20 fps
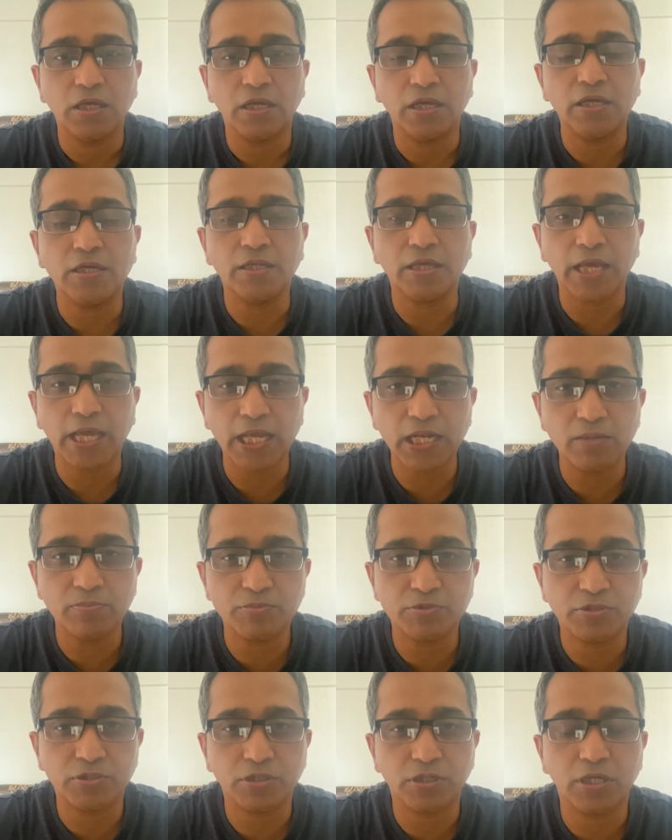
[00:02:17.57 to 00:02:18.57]
It
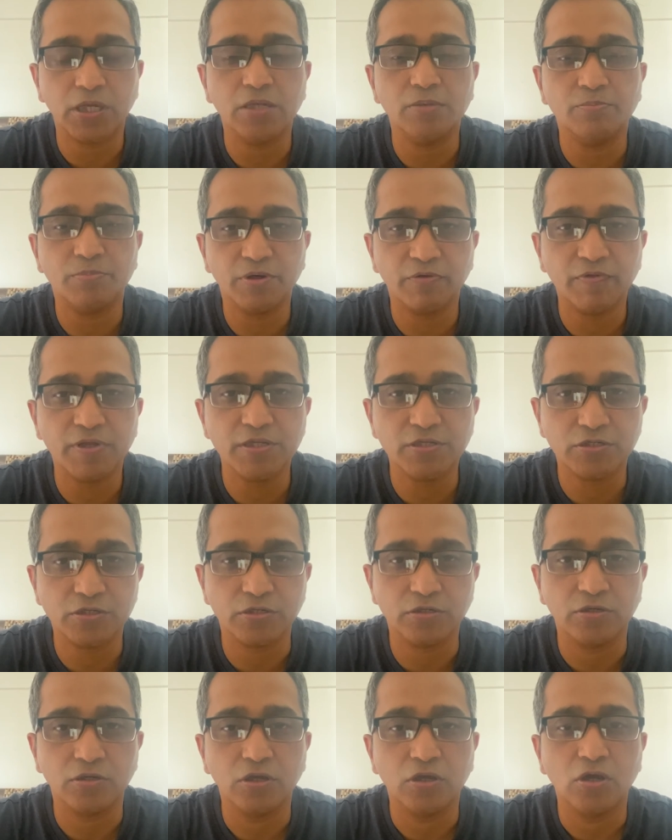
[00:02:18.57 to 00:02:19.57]
helps in
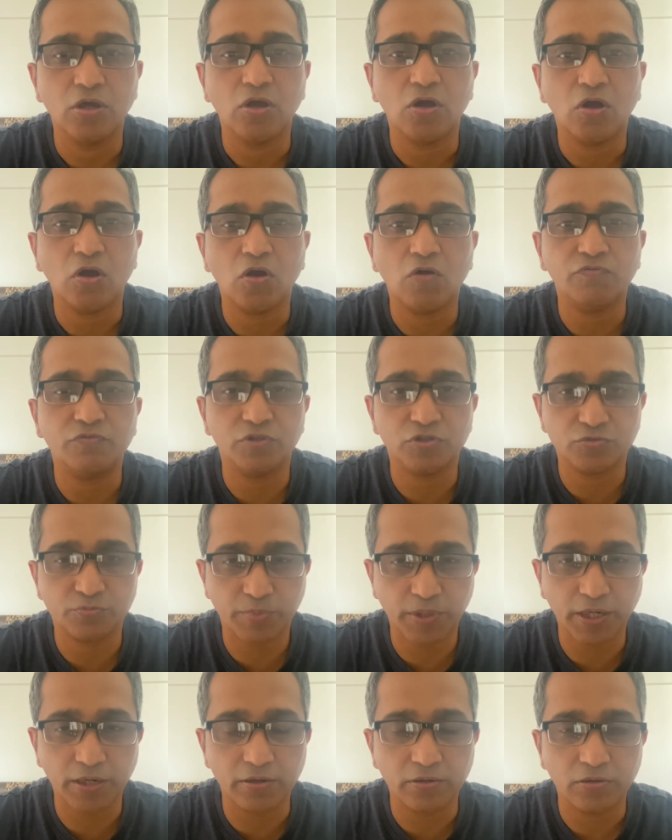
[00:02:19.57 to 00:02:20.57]
prevention of the
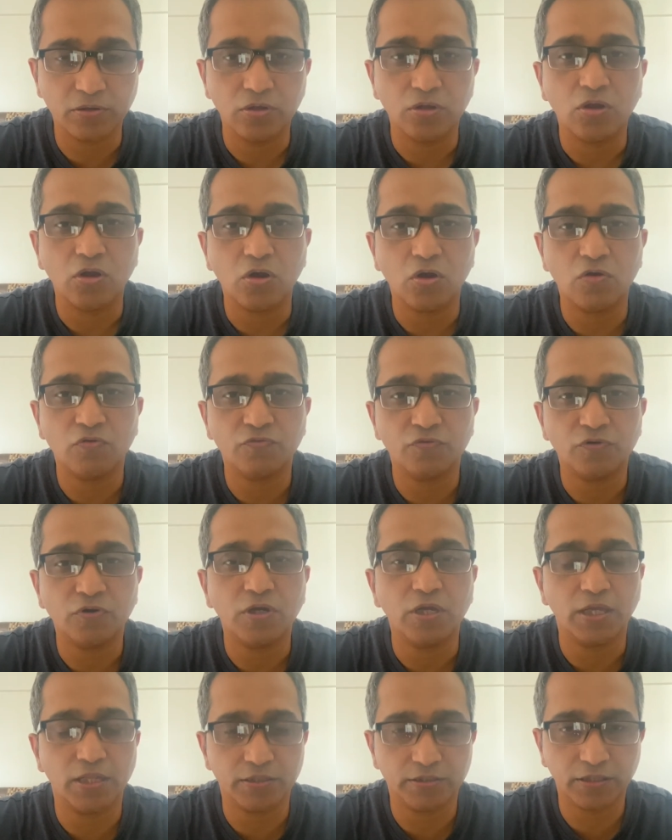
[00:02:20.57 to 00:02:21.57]
spread of
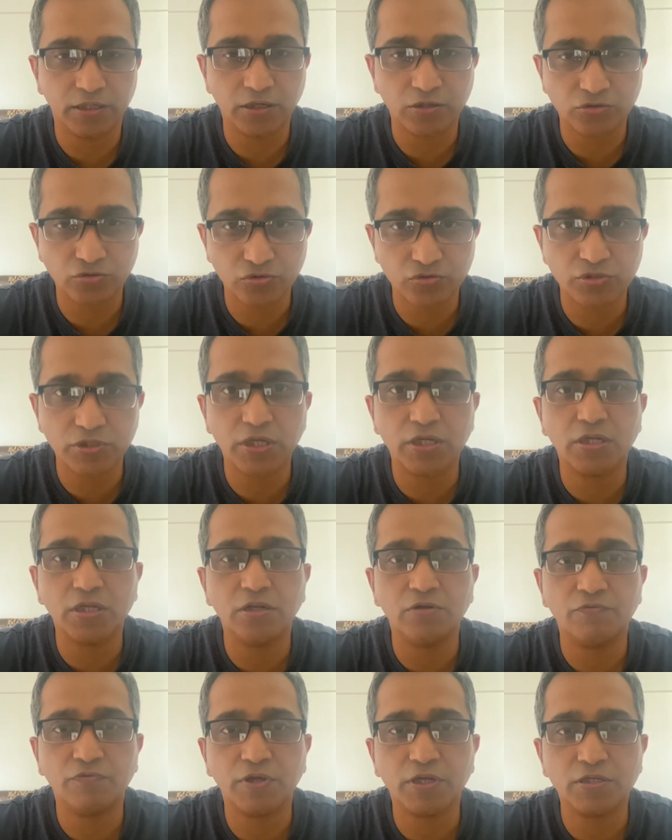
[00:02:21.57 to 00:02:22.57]
healthcare-associated
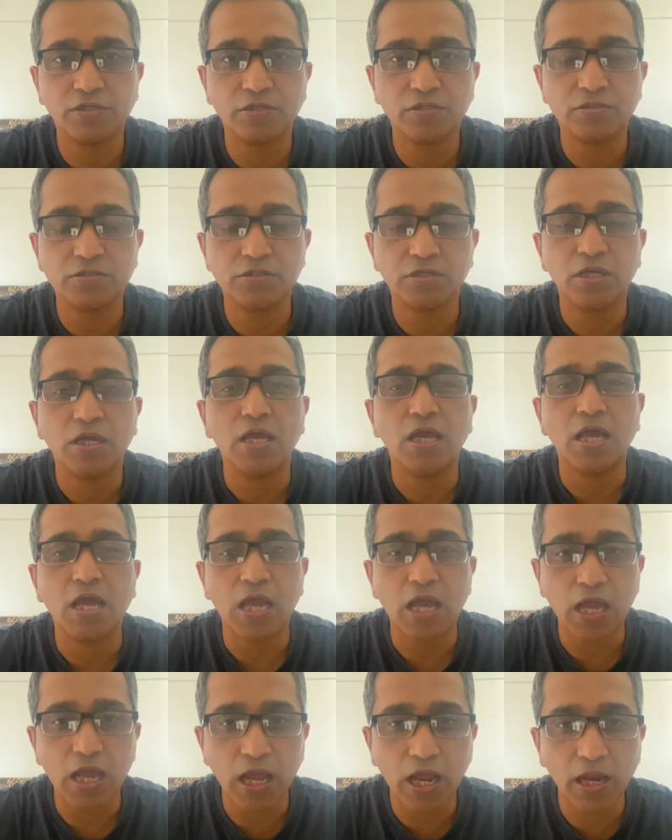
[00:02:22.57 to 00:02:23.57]
infections
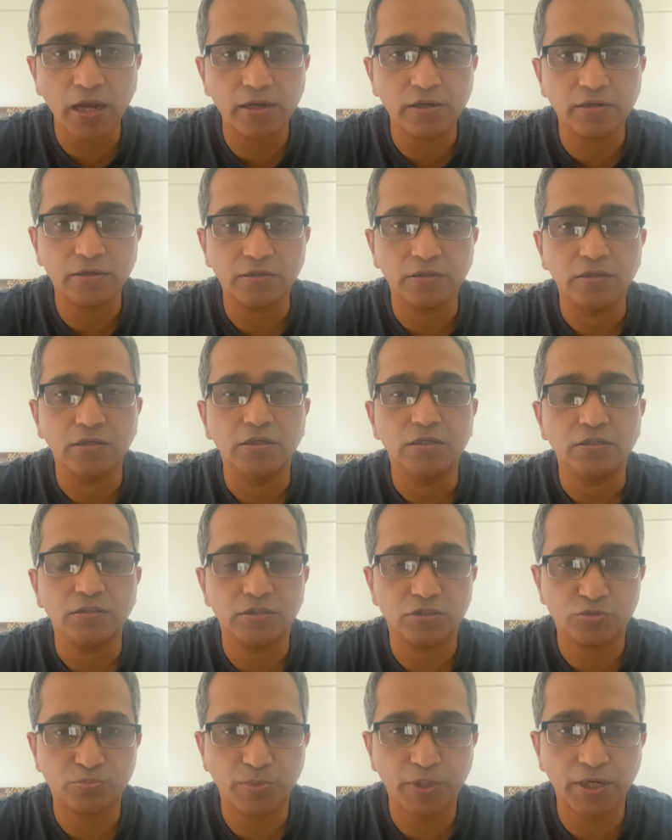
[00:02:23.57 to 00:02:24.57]
and the
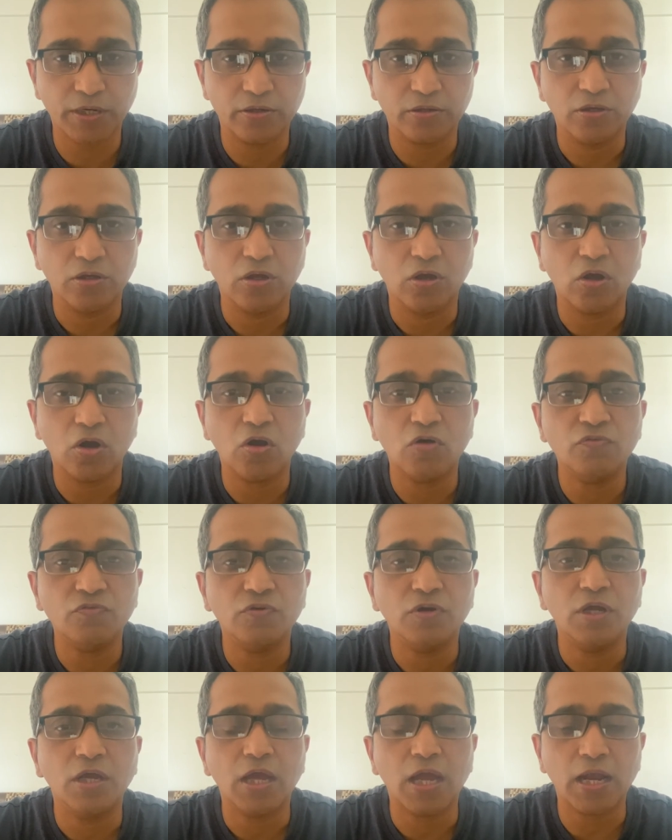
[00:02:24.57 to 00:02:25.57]
spread of
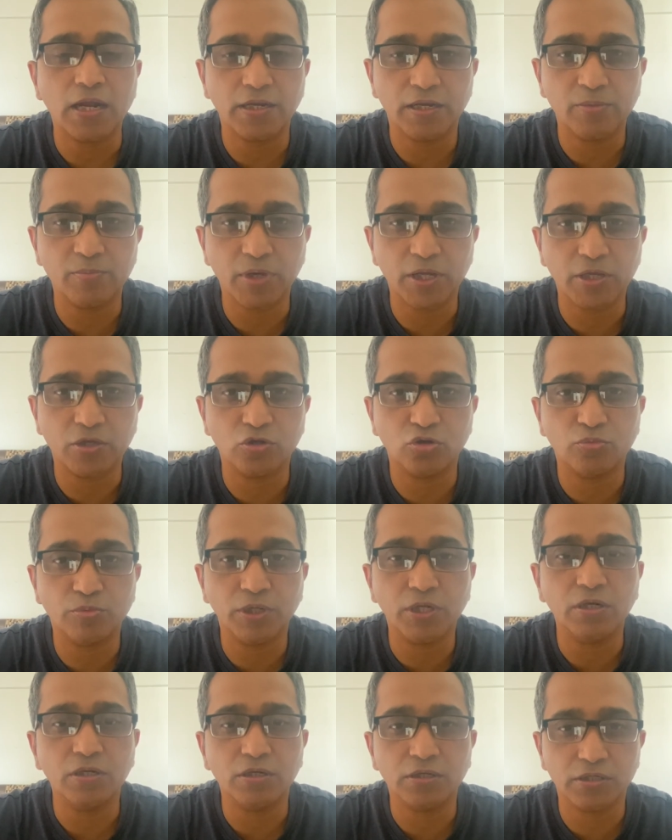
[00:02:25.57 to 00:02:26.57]

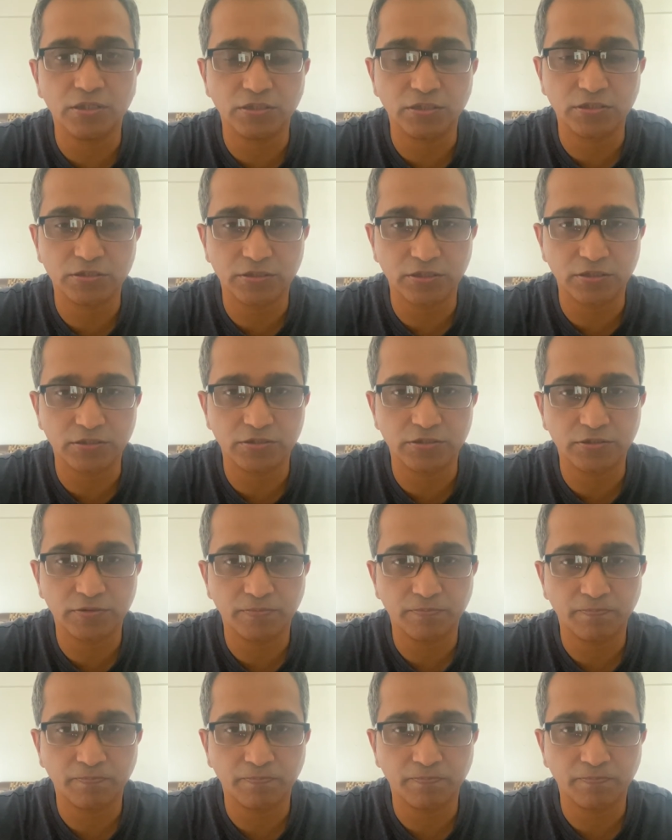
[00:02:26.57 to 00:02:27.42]
antimicrobial resistance.